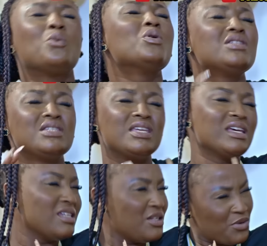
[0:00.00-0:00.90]
What is the
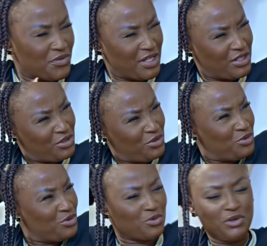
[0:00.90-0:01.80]
essence of sending you
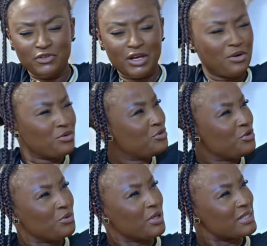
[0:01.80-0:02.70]
to school if you cannot do
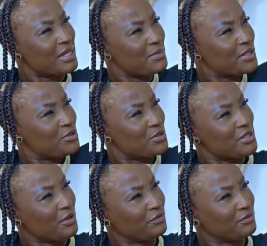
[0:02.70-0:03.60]
your own assignments
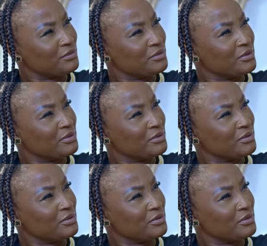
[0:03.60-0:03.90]
yourself?